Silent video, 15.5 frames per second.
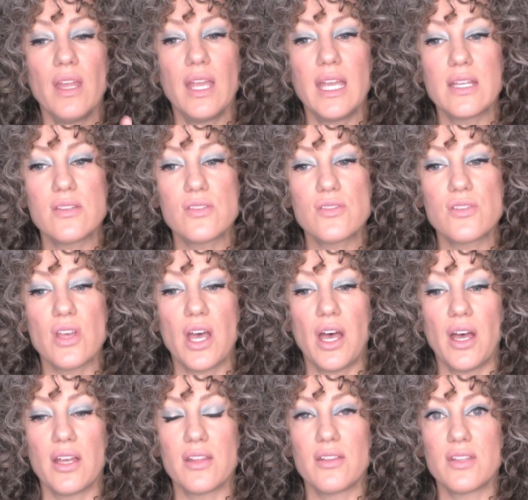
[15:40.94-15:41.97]
it's
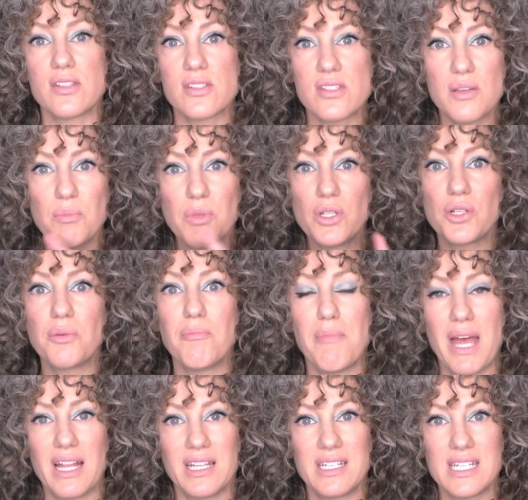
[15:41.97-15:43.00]
uh, the similar
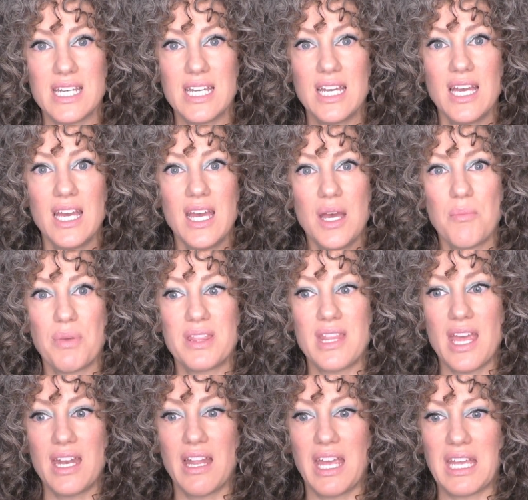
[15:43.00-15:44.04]
melody, but
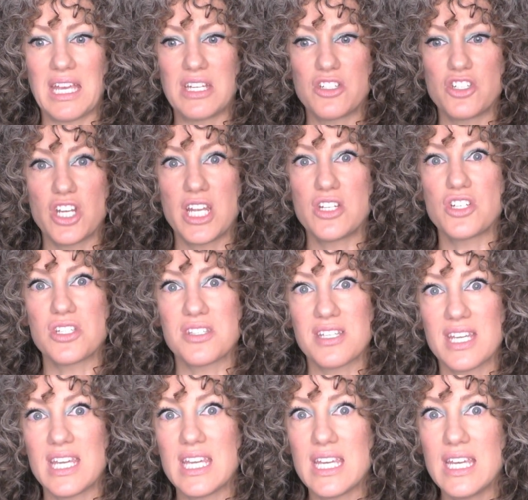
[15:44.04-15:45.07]
then like it changes
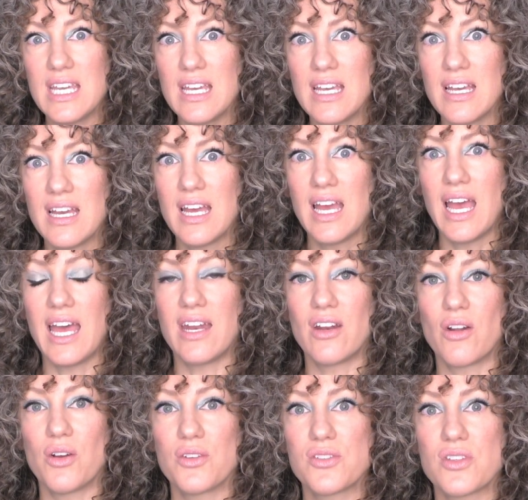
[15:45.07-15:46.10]
key. And
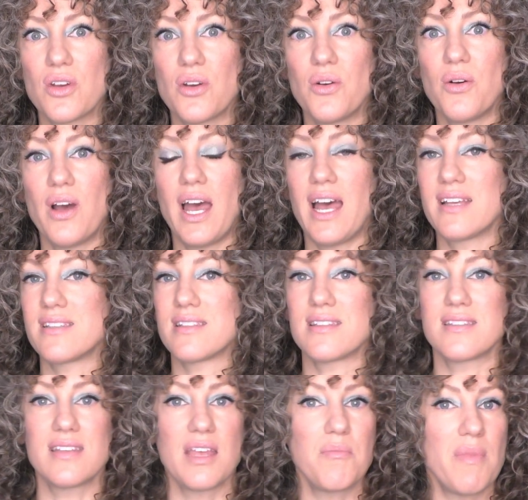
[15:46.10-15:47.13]
it also has the
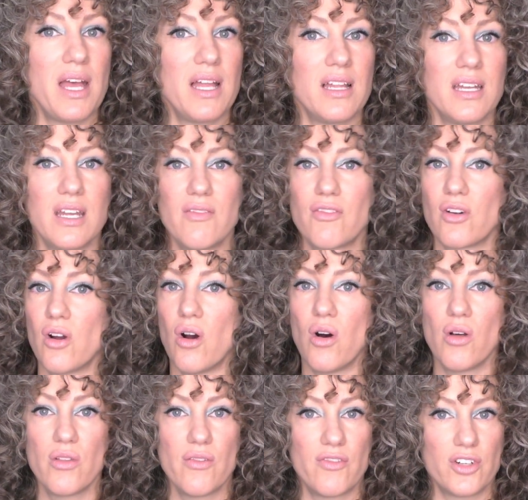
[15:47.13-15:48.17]
same melody for
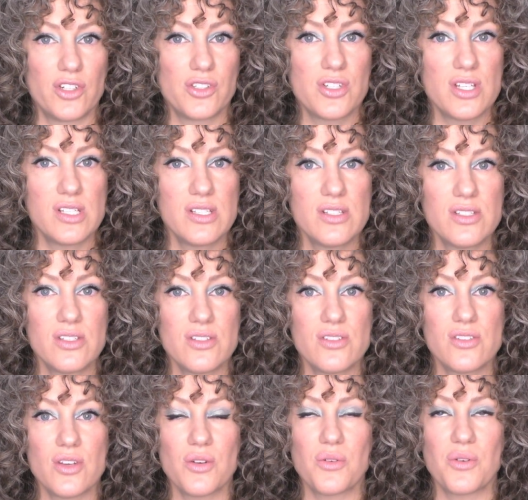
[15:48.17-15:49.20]
all the verses,
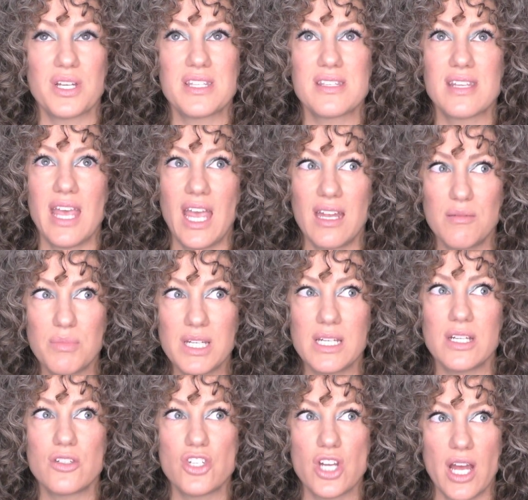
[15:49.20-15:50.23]
so it can
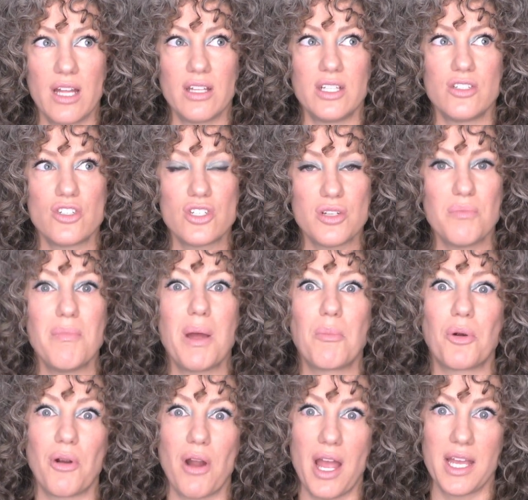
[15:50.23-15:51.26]
be a challenge to
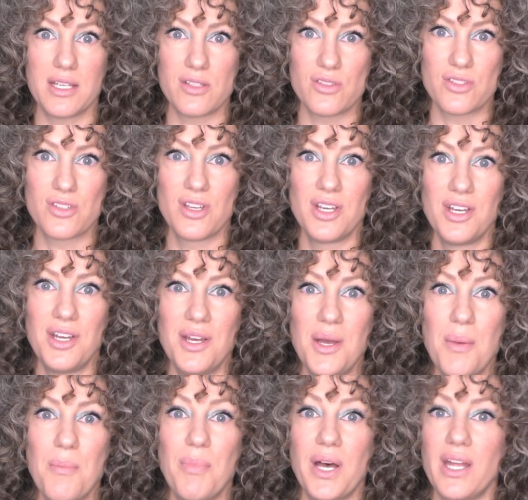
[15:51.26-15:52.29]
memorize.
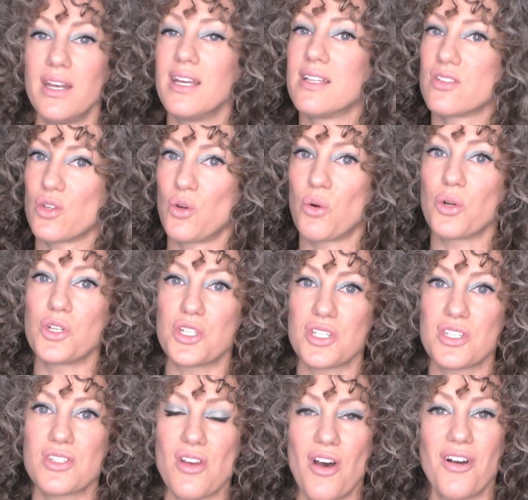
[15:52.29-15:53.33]
But it's a
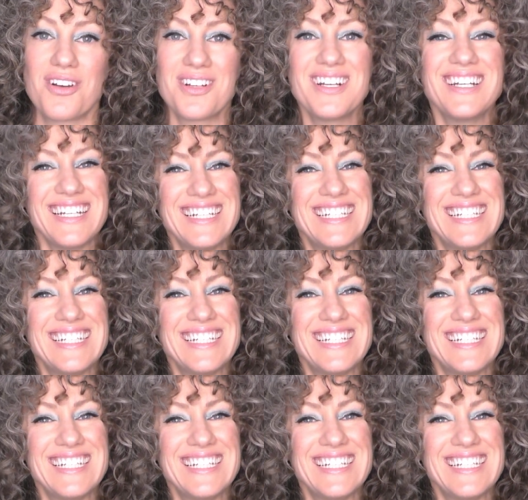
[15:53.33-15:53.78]
gorgeous song.